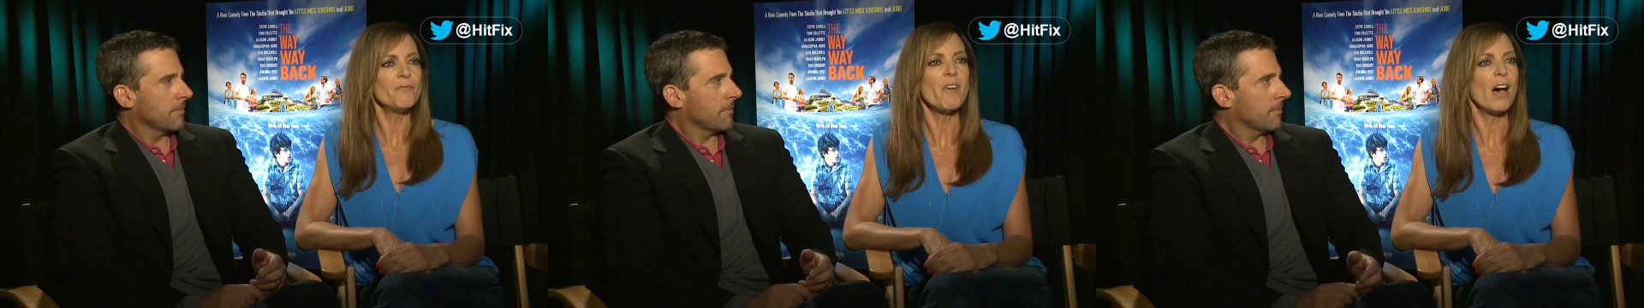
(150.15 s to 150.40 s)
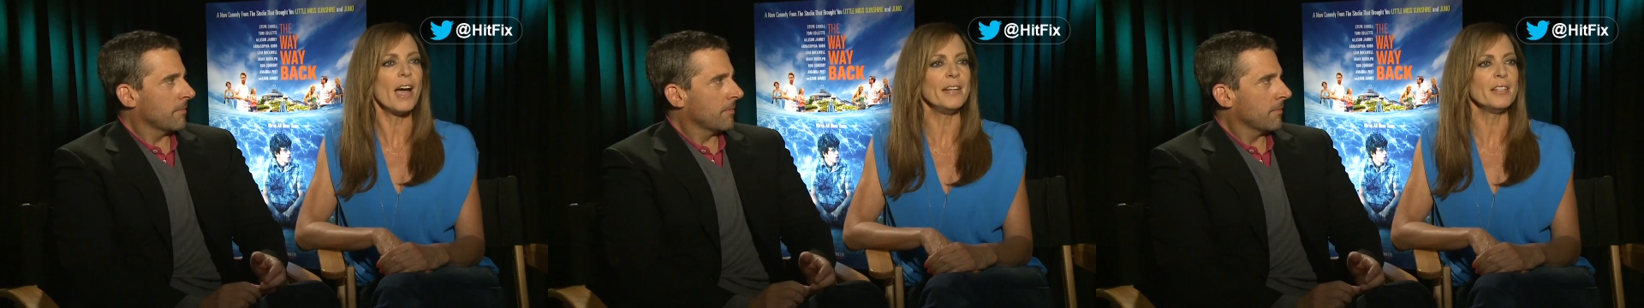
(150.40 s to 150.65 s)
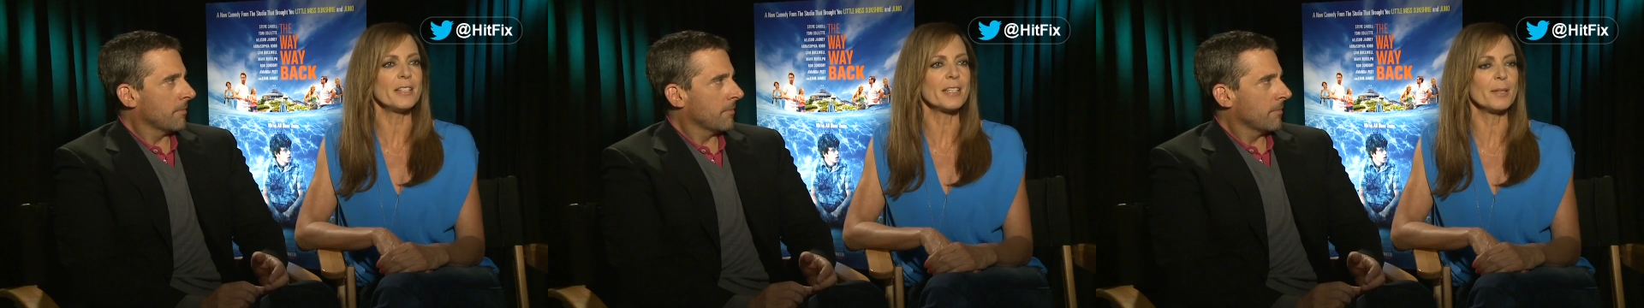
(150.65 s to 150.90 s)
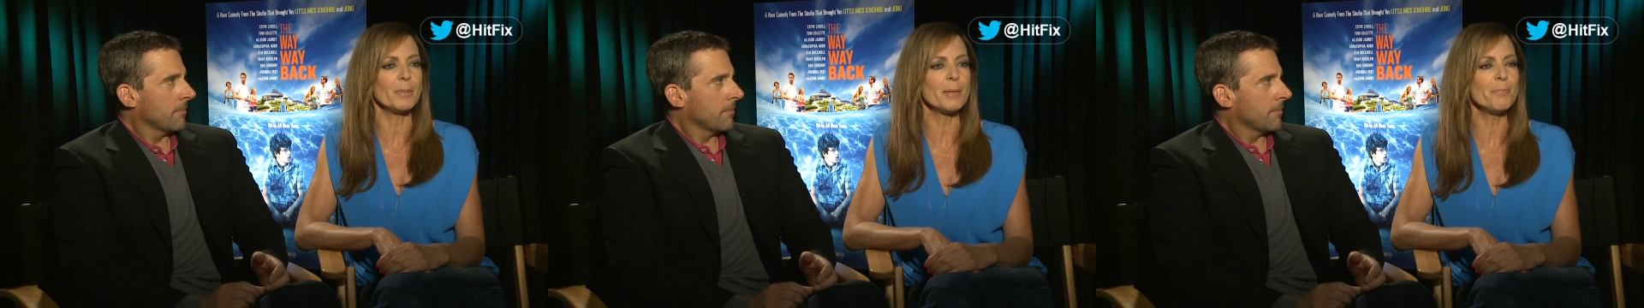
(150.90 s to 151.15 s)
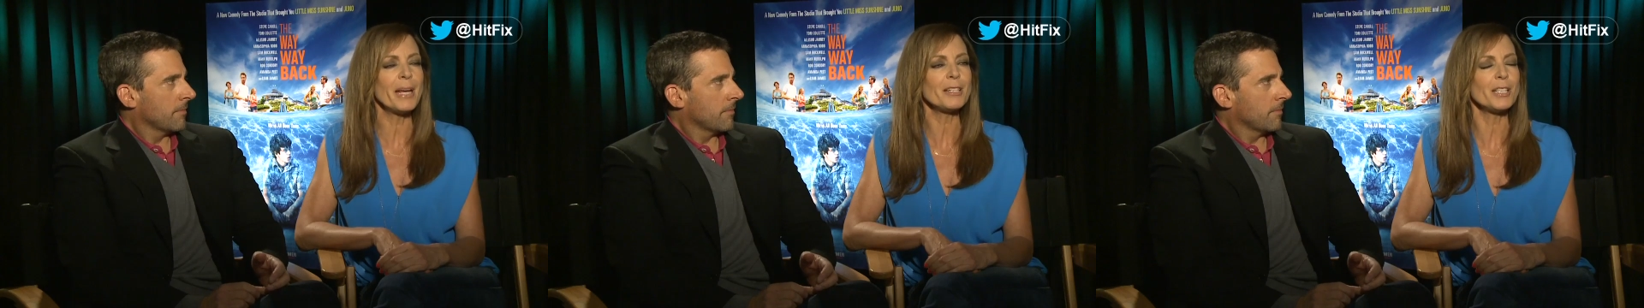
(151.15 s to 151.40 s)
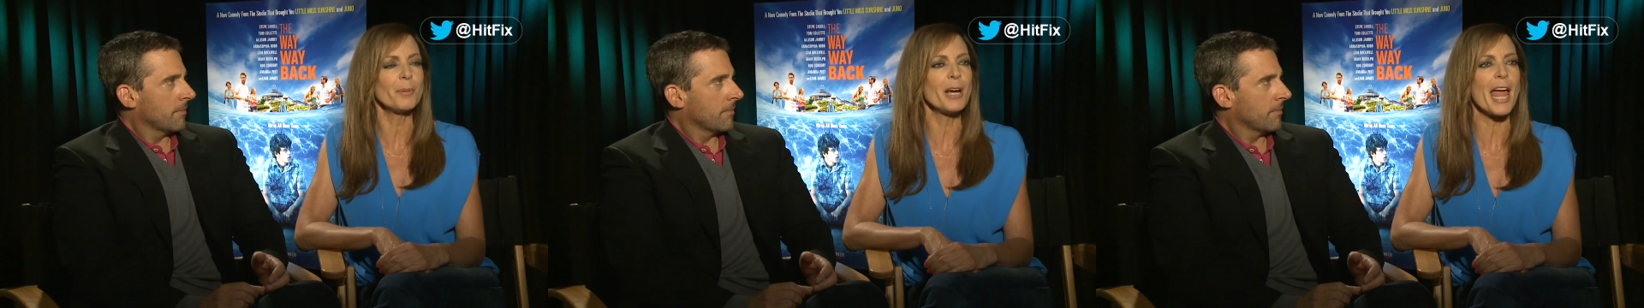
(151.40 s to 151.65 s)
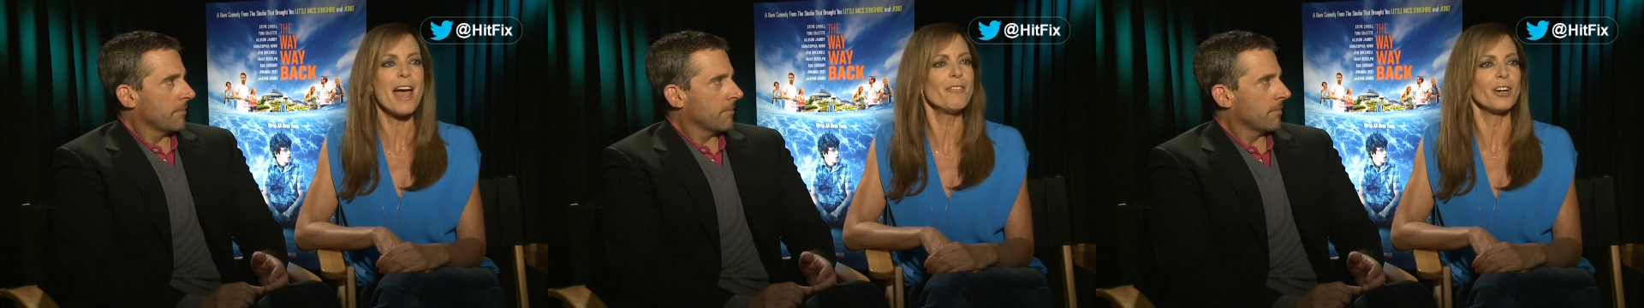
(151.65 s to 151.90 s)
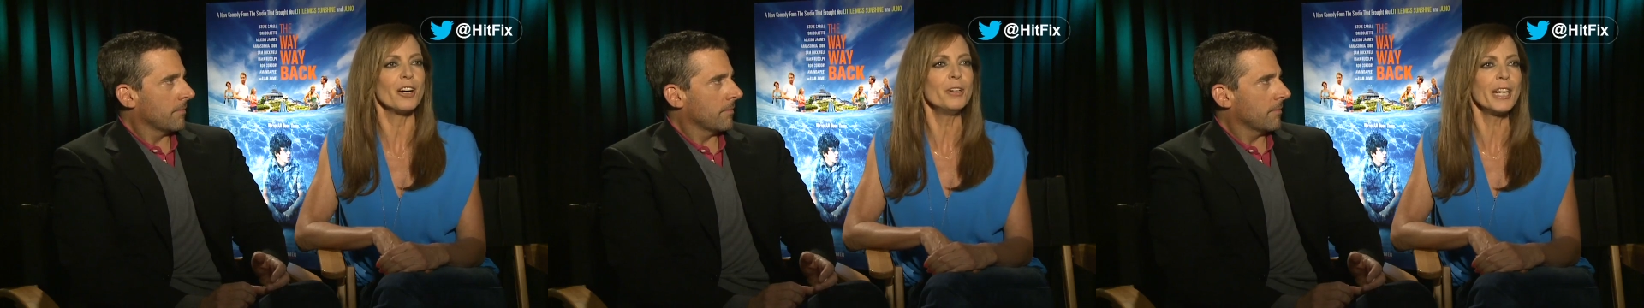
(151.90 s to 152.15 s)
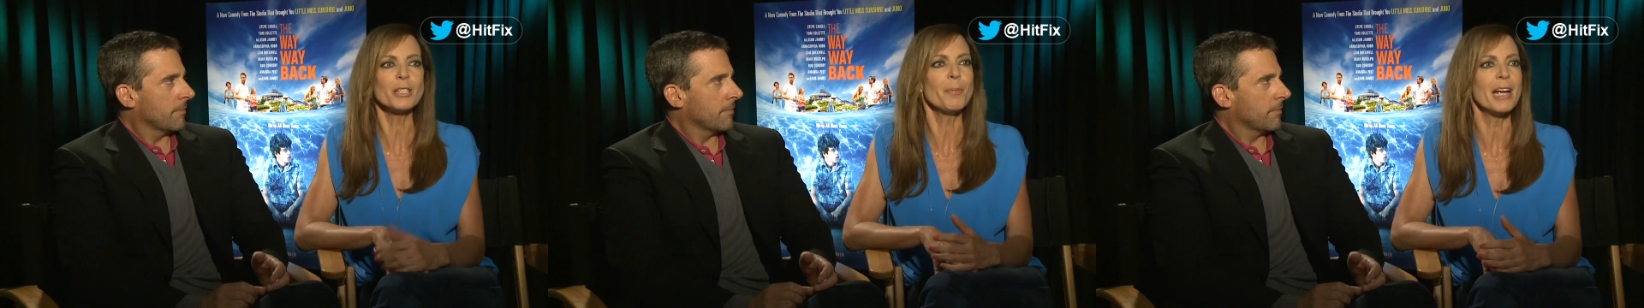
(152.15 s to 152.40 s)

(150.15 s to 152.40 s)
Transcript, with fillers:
Speaker 1: fine. This is going to be the best summer ever. Who cares?